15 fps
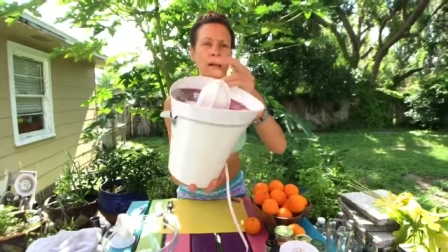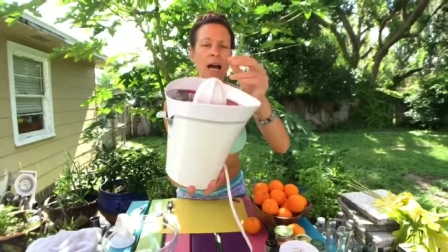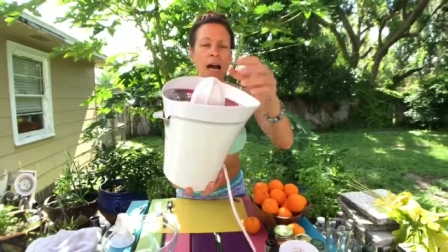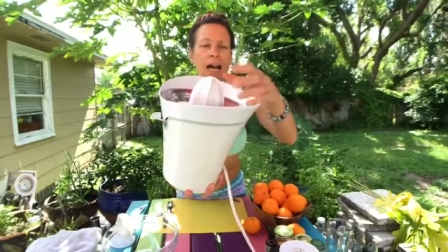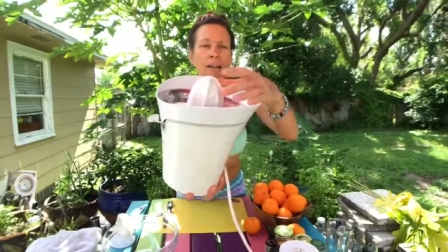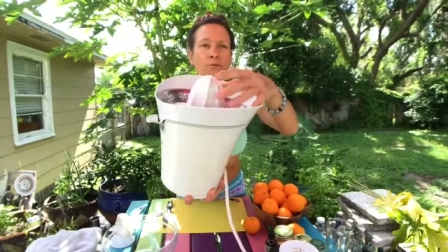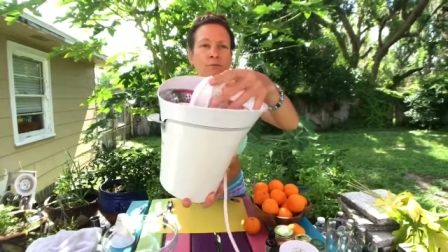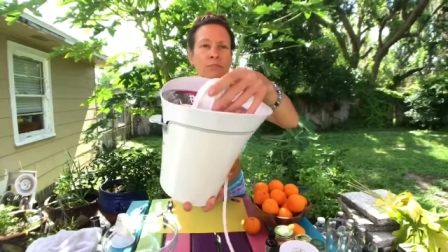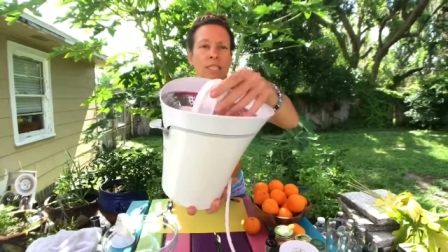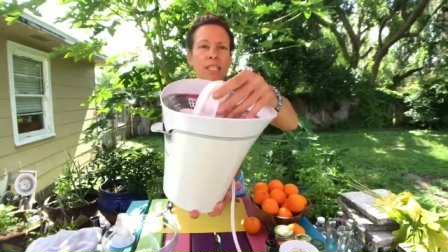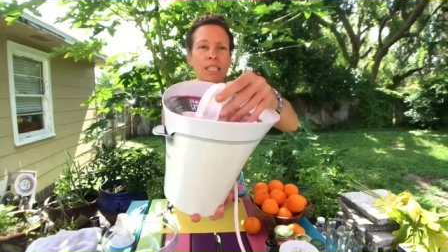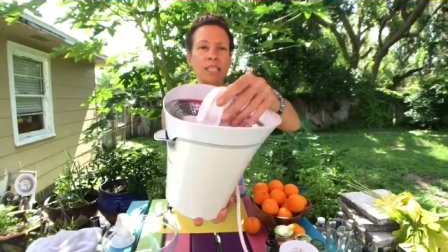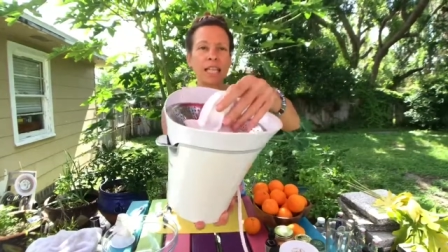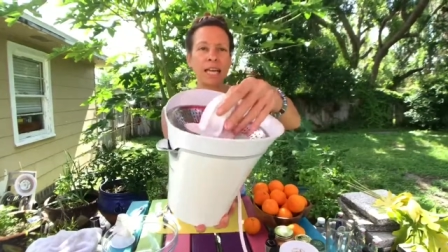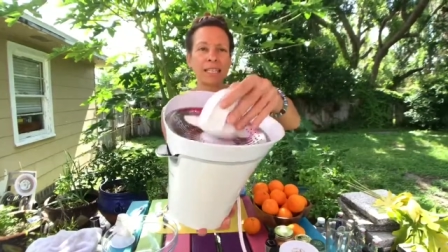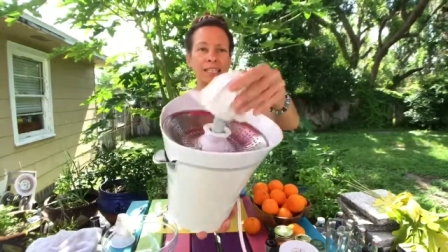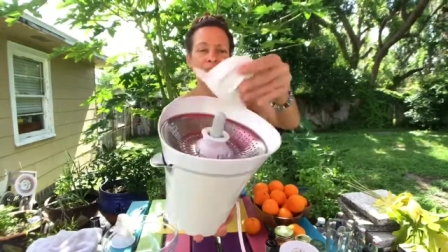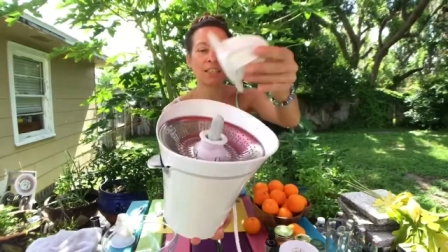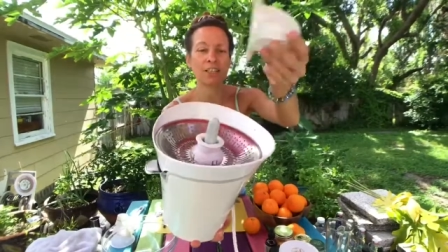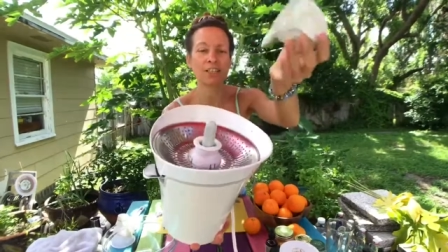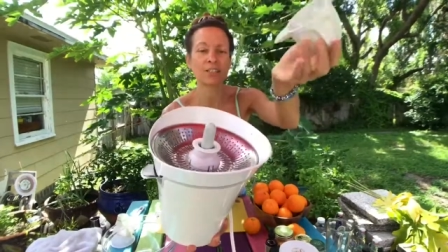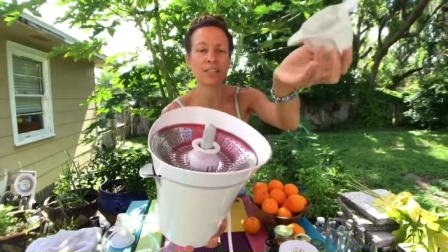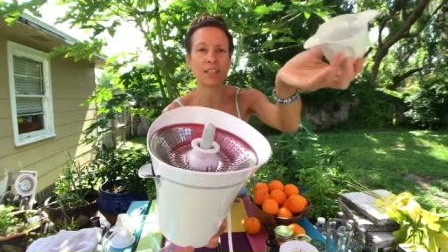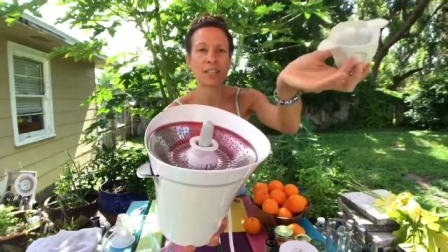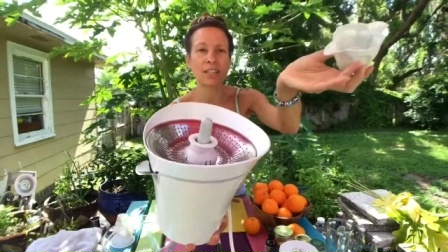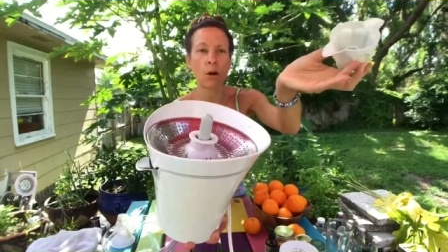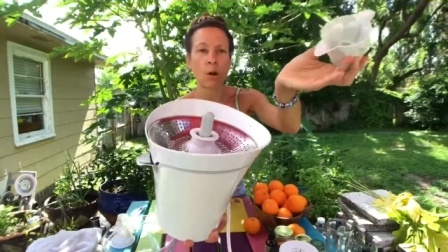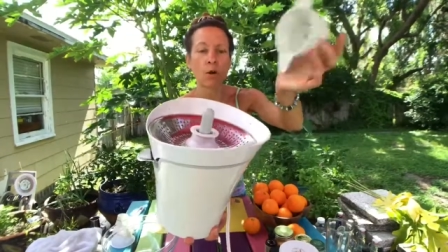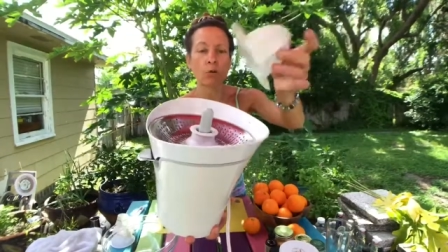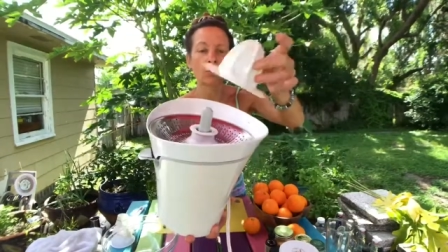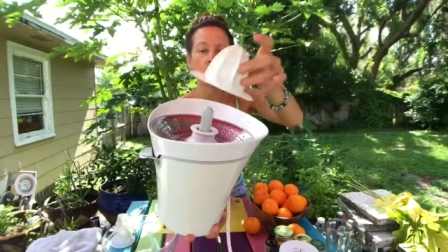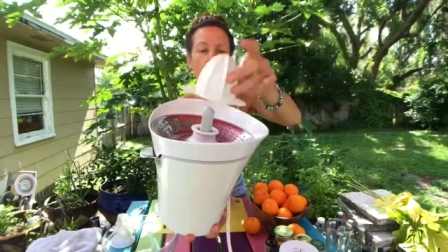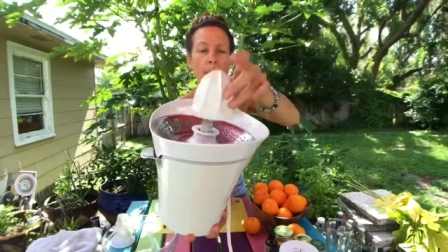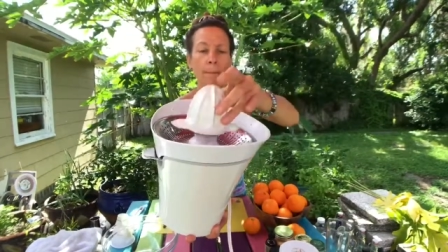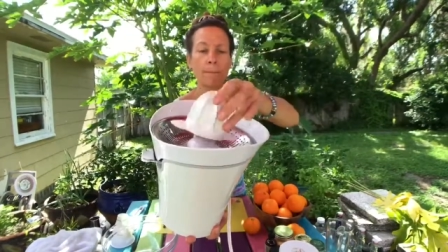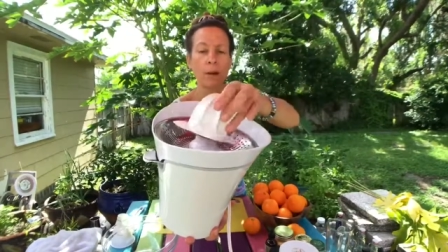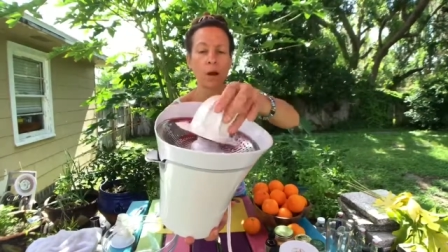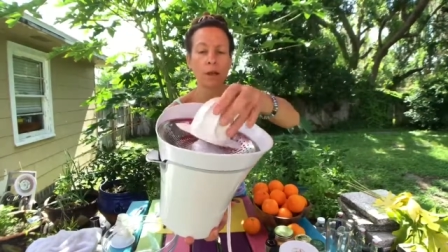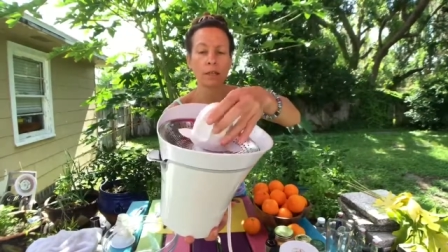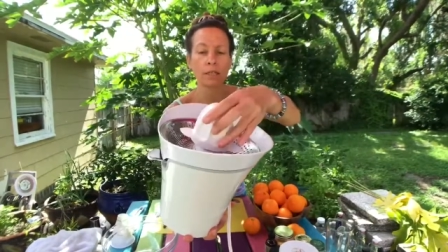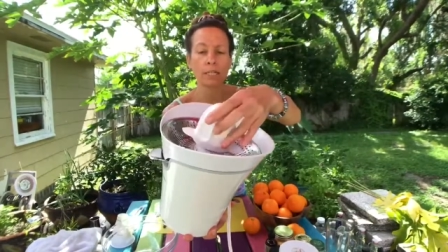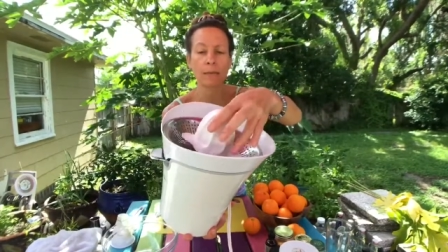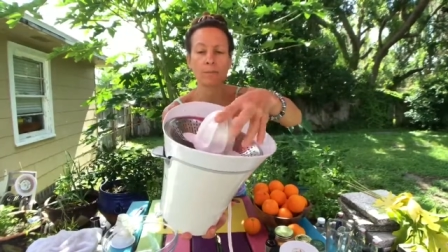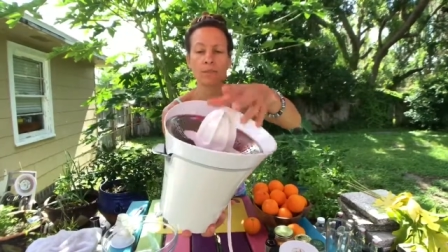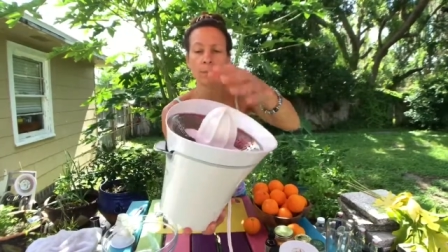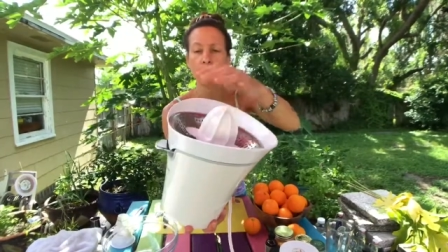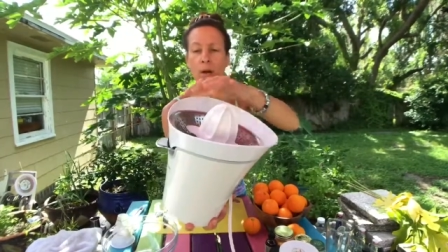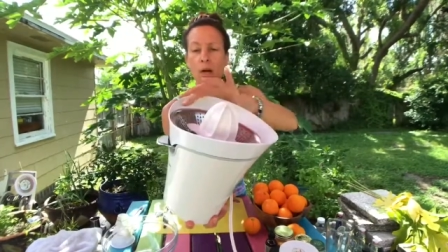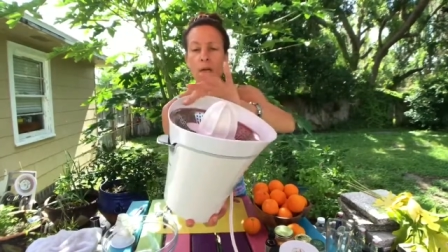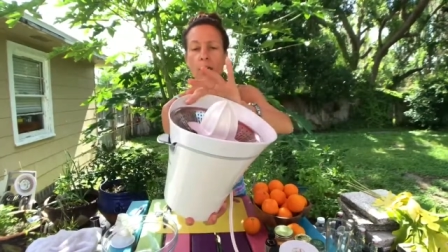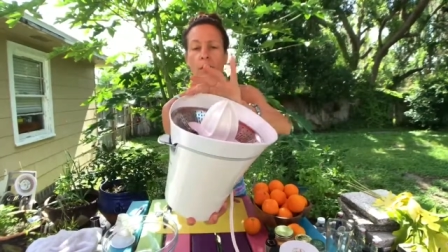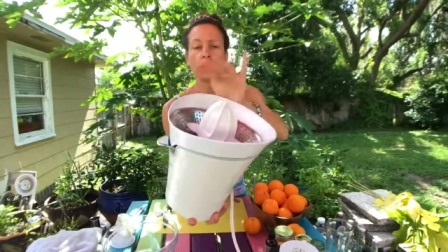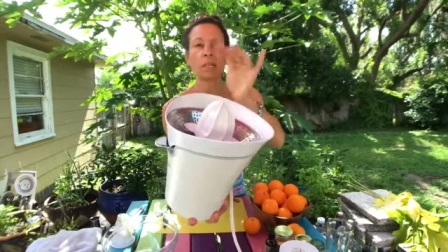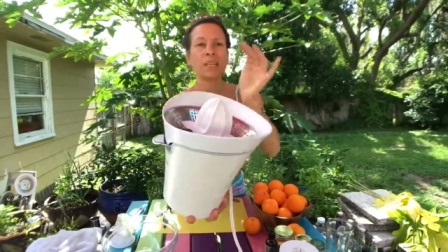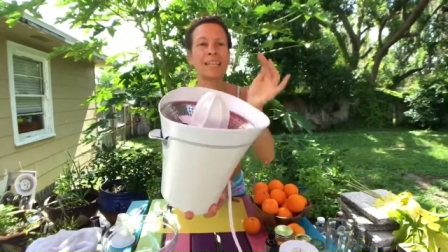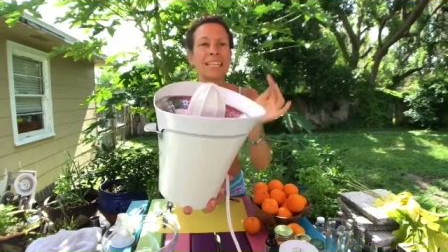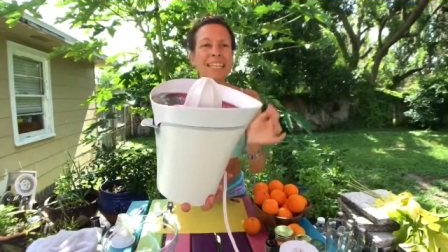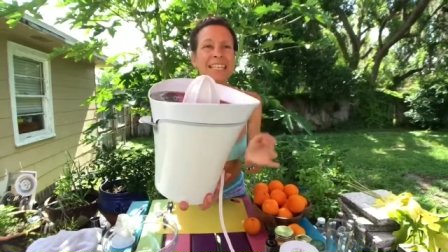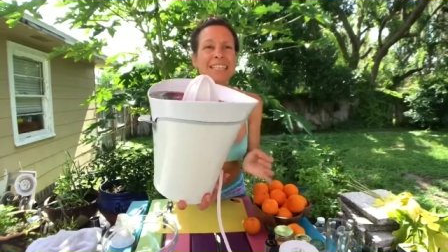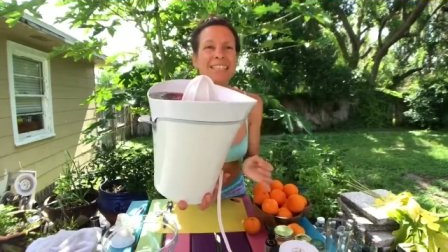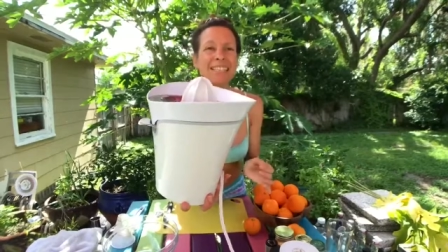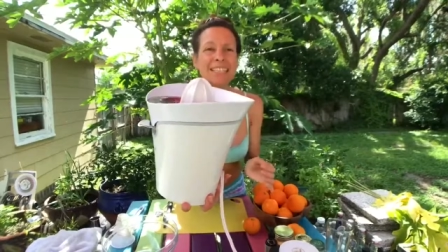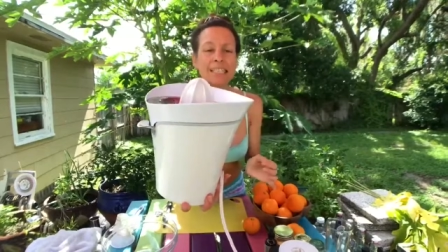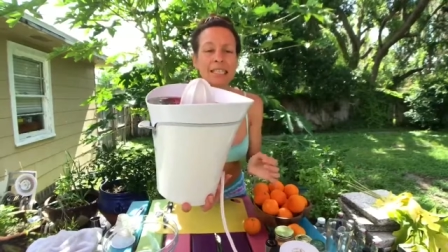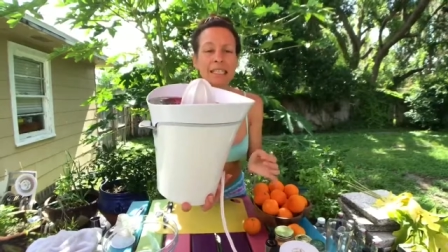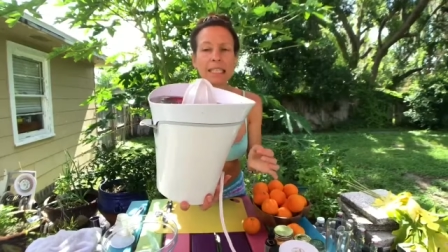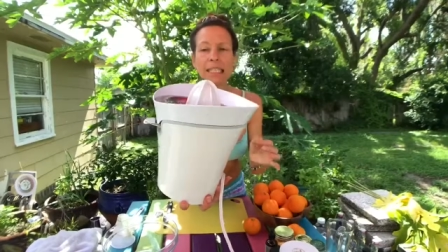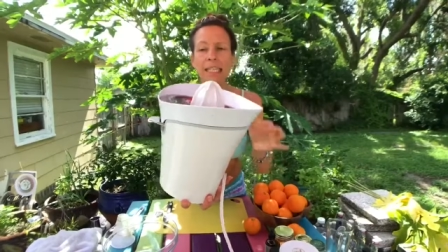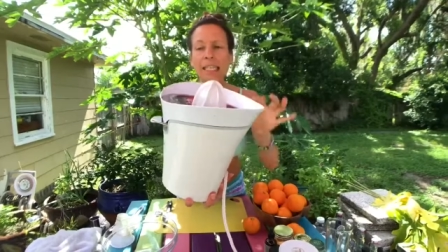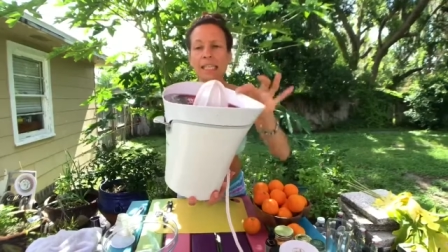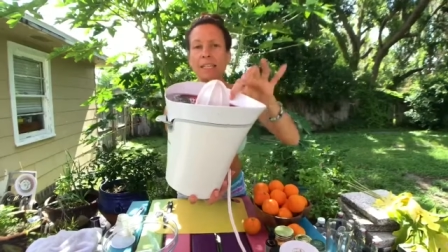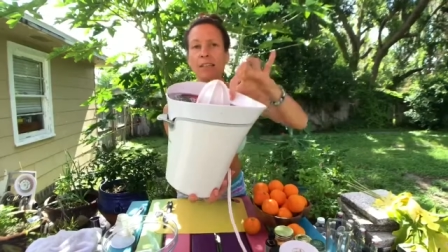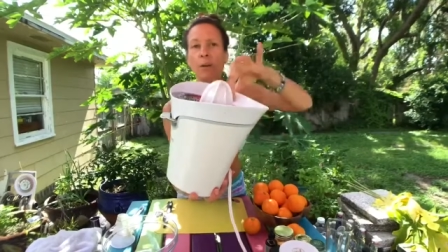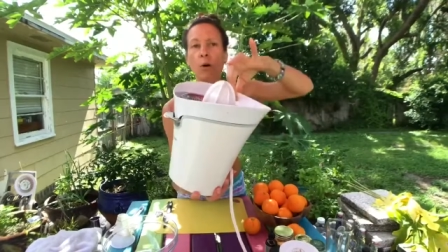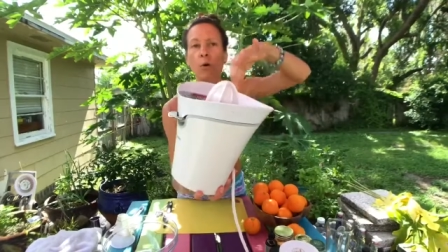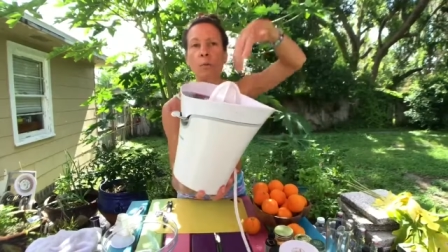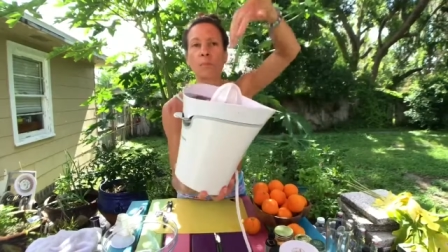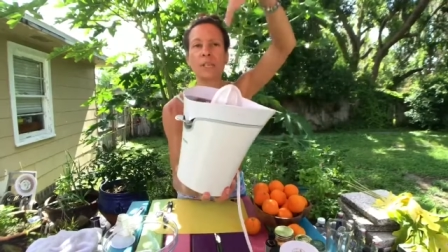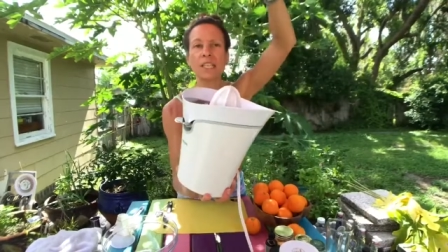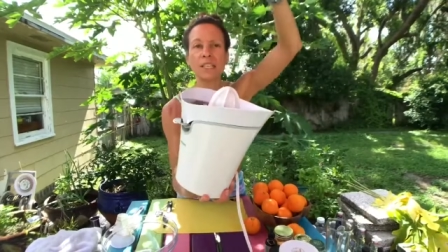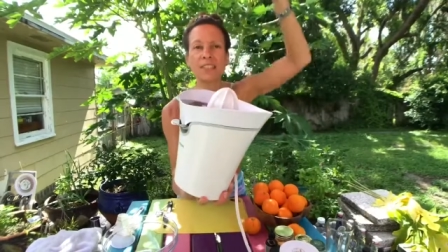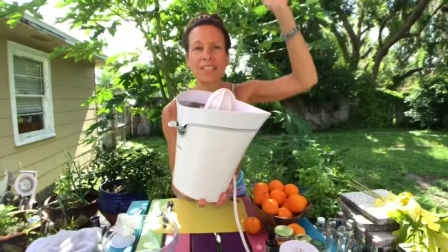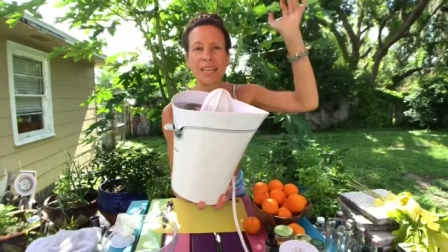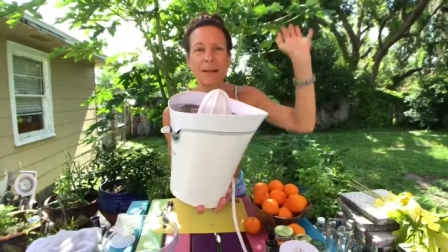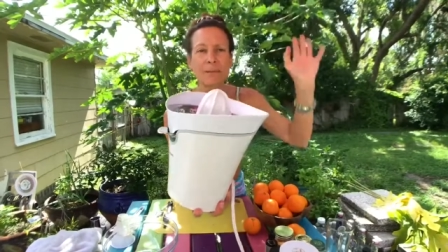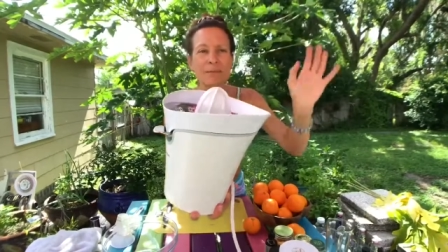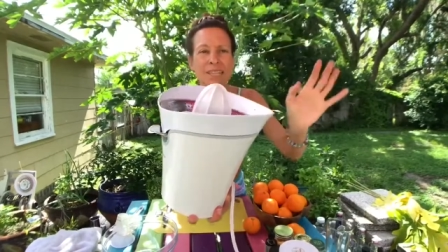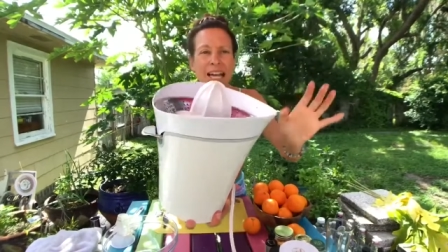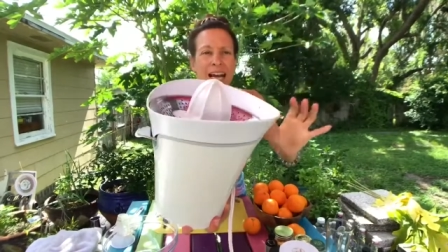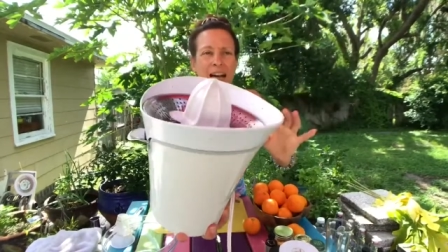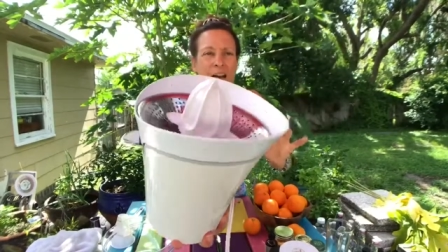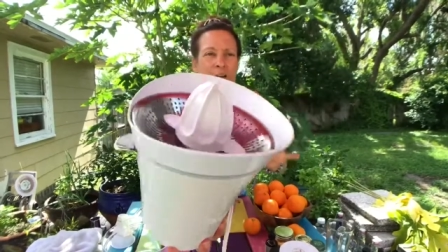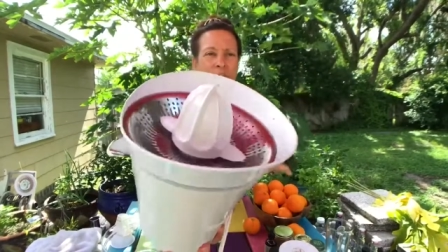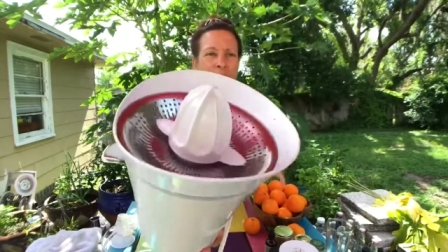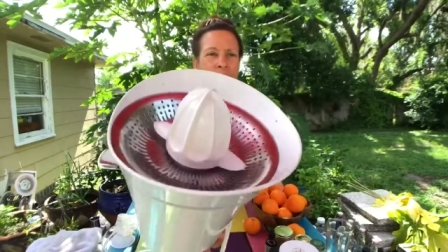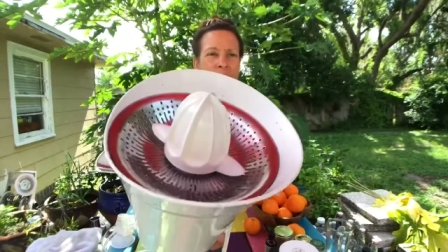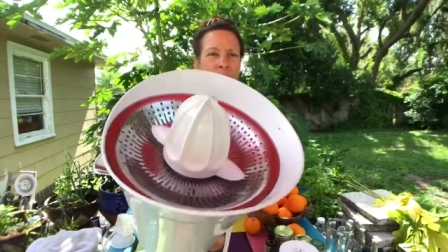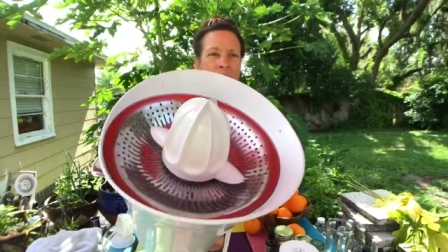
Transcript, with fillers: I really like this. The whole top part comes apart, easy to clean, the whole piece comes out.